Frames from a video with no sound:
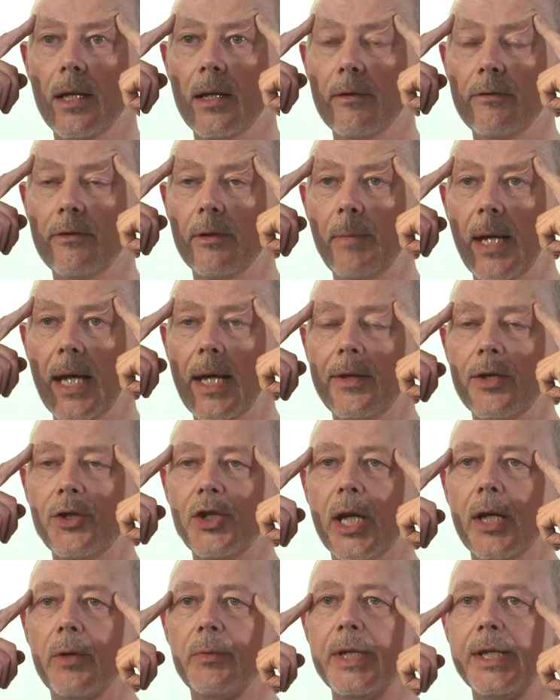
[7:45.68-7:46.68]
From here, the
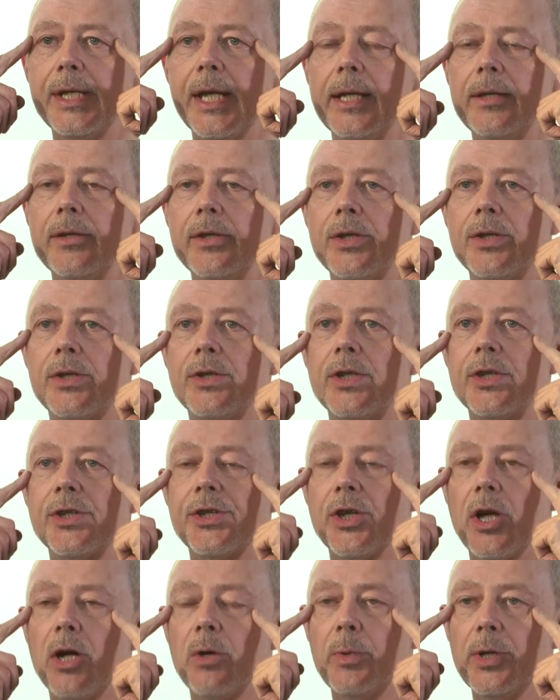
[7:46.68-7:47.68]
channel descends to
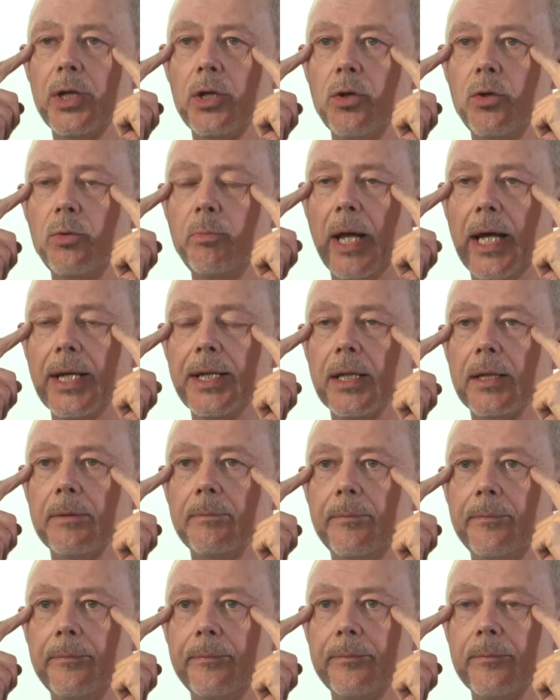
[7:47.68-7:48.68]
start with the gallbladder,
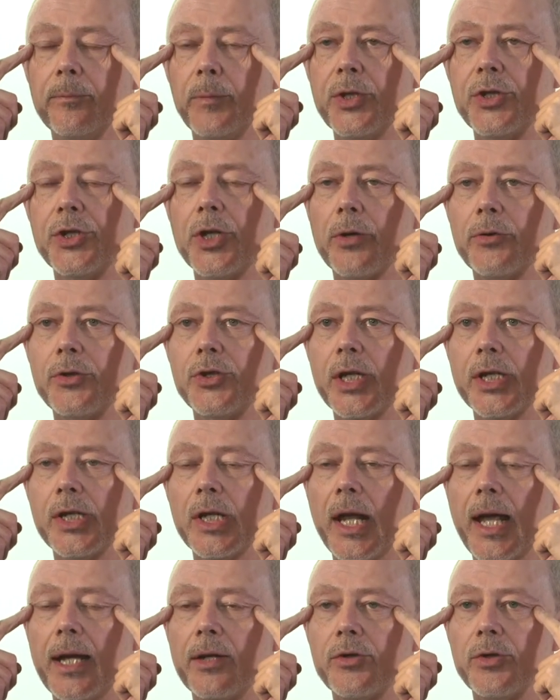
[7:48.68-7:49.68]
which starts just
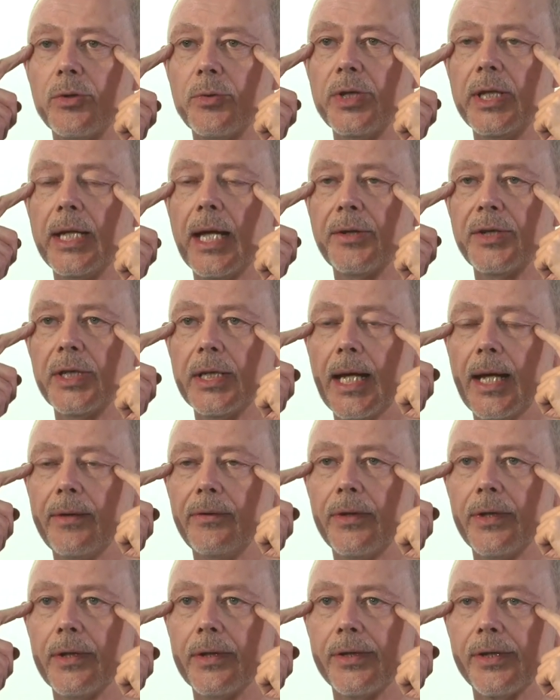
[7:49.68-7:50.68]
lateral to the outer
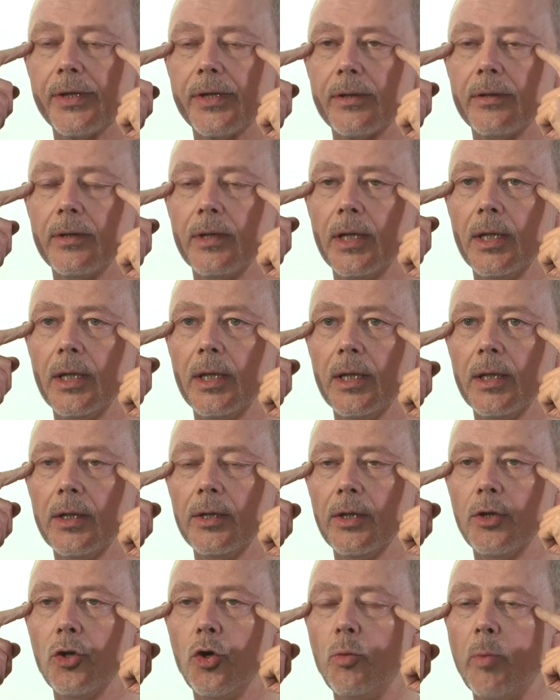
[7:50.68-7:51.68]
canthus.
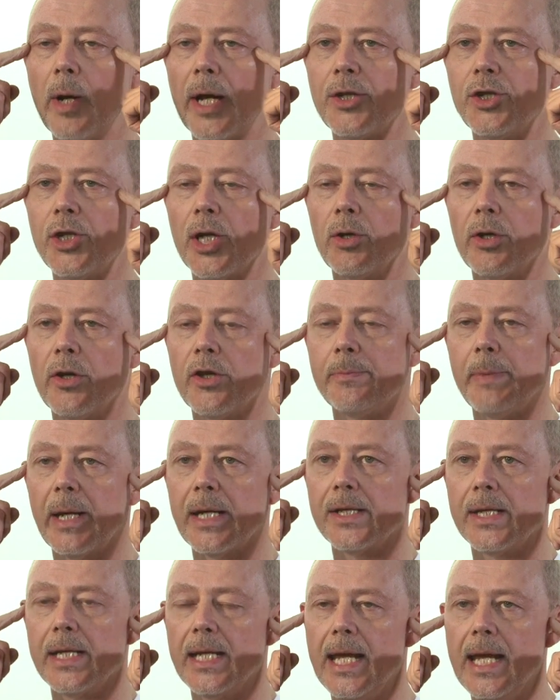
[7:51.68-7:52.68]
The gallbladder channel goes back
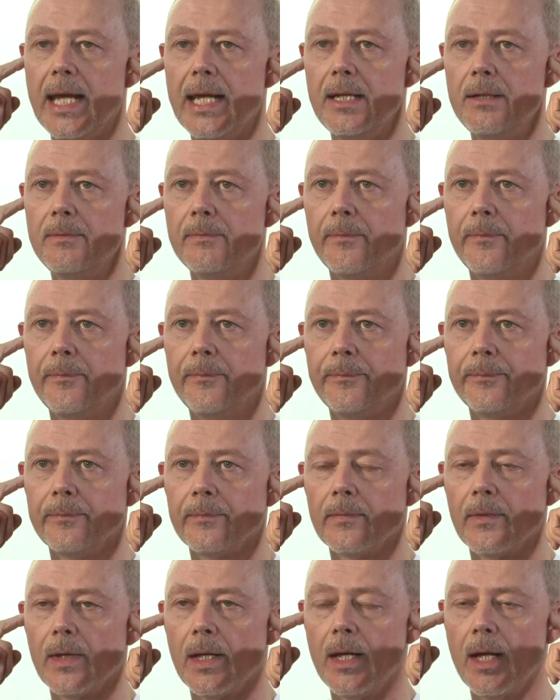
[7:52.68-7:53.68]
to the ear,
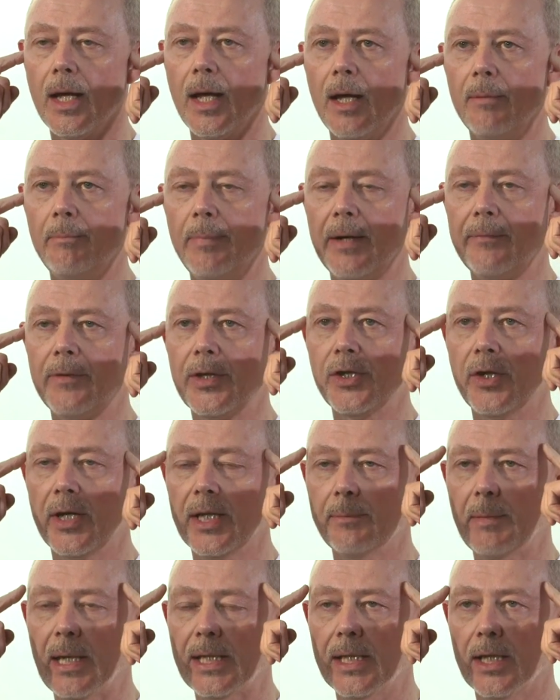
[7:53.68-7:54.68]
above the
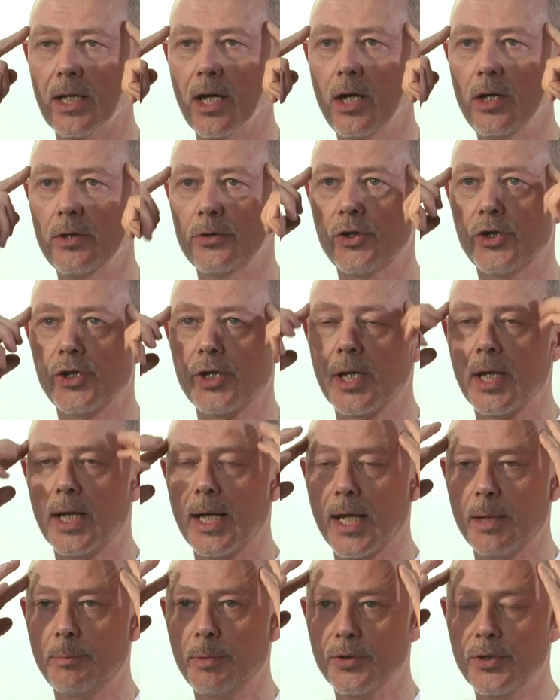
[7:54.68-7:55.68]
zygomatic arch,
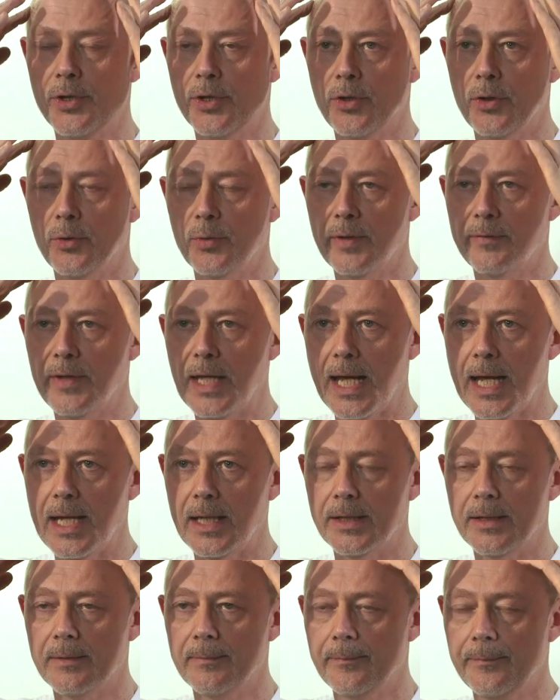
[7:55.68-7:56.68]
and up onto the corner of the
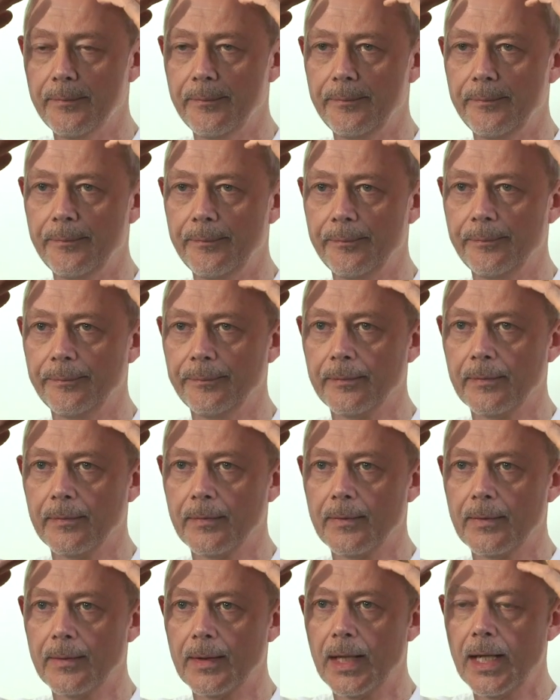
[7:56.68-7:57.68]
head.
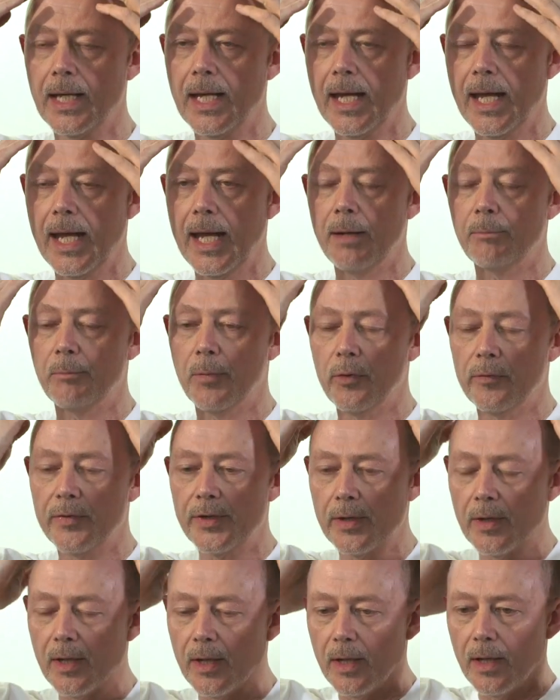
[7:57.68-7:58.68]
It
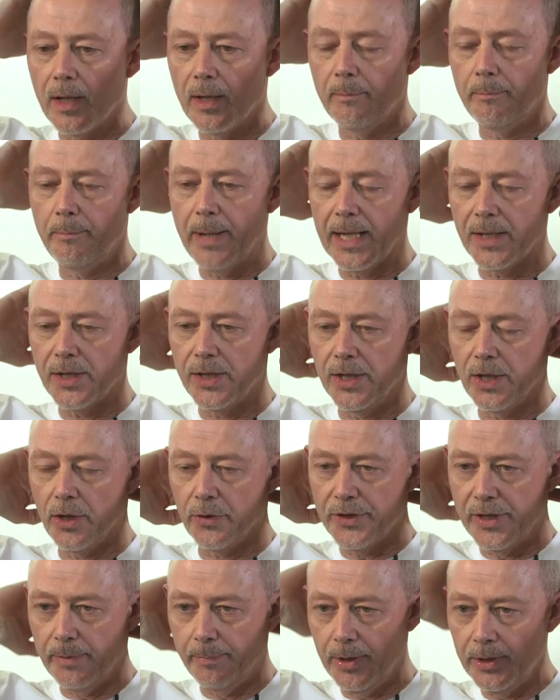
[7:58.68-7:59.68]
moves back to the
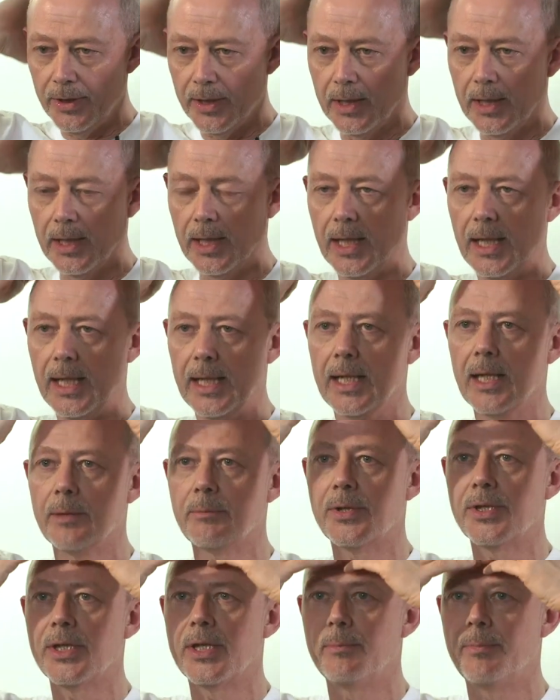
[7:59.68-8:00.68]
occiput, it
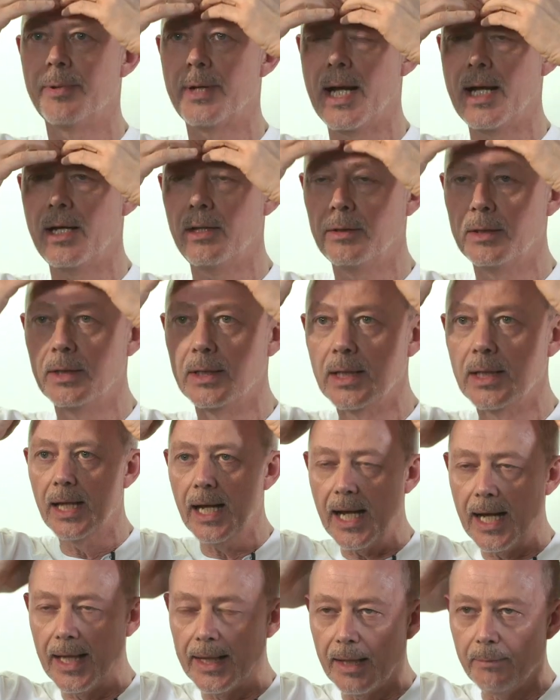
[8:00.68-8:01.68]
comes to the brow,
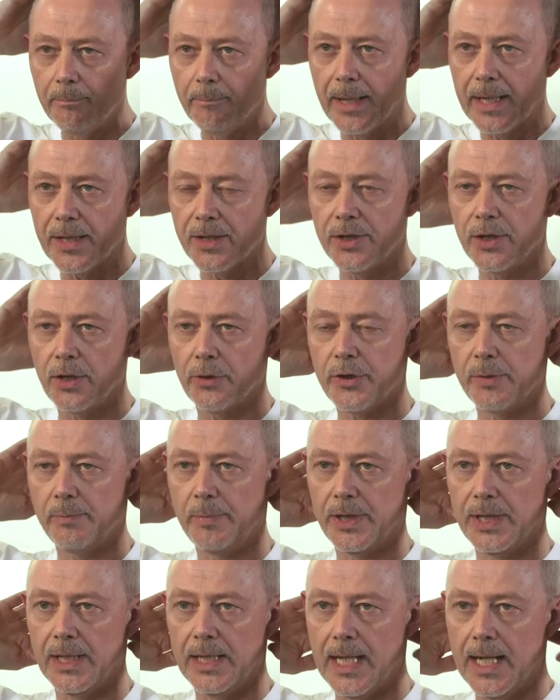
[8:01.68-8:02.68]
and then back to the
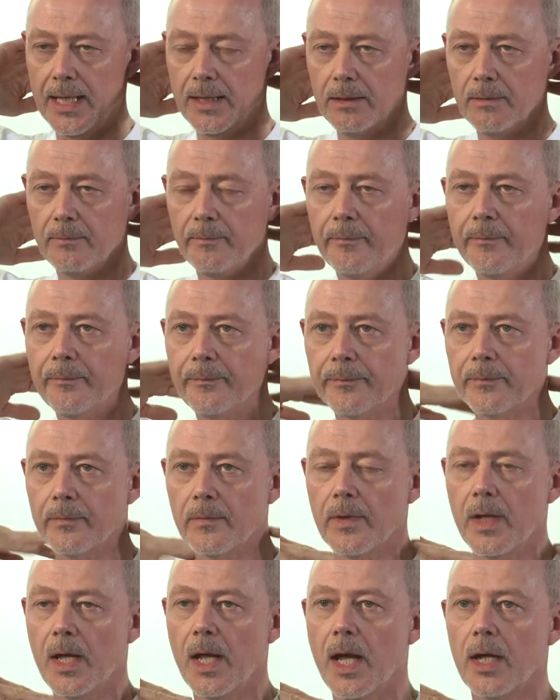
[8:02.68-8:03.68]
occiput again,
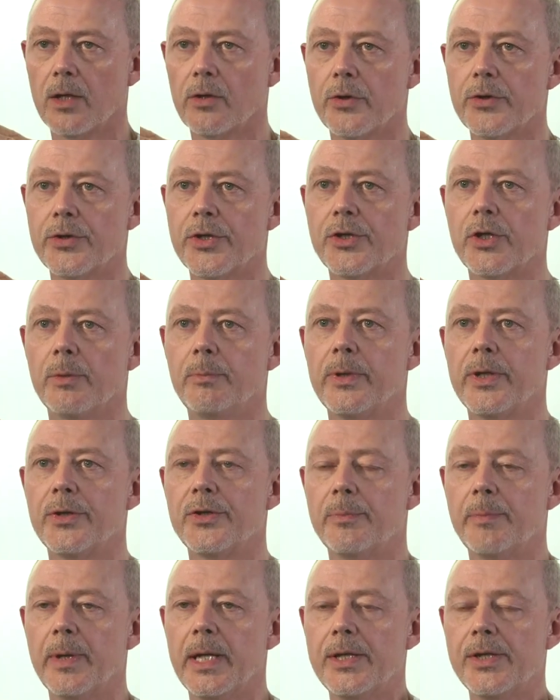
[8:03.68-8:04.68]
across the top of the
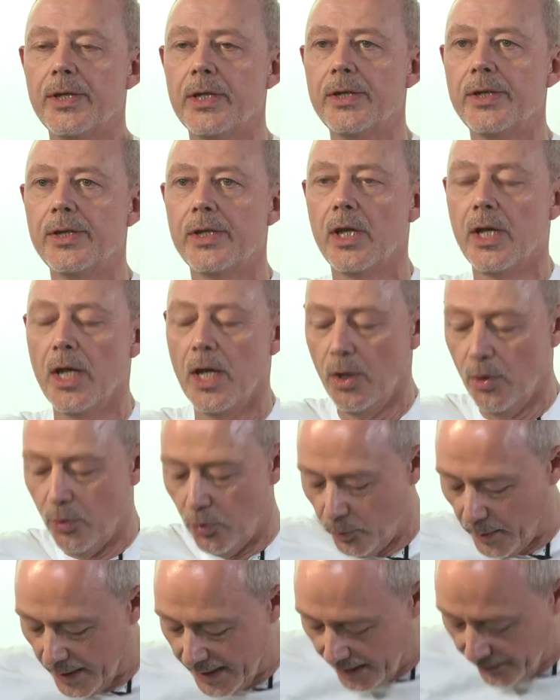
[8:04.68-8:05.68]
trapezius,
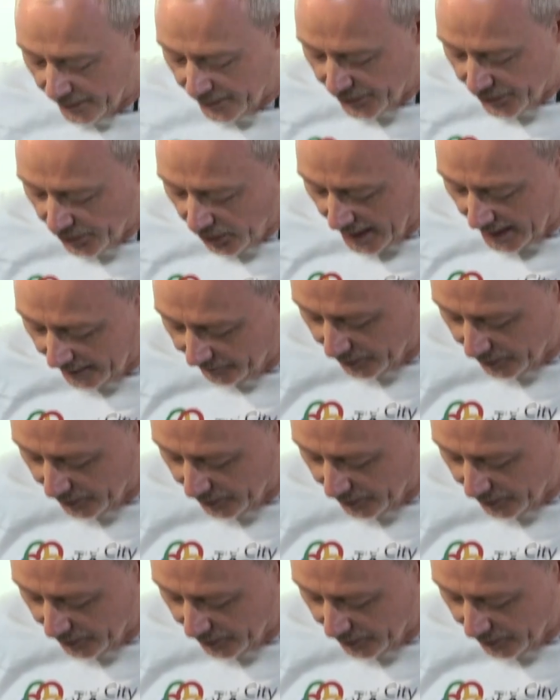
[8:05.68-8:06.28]
all the way down the side of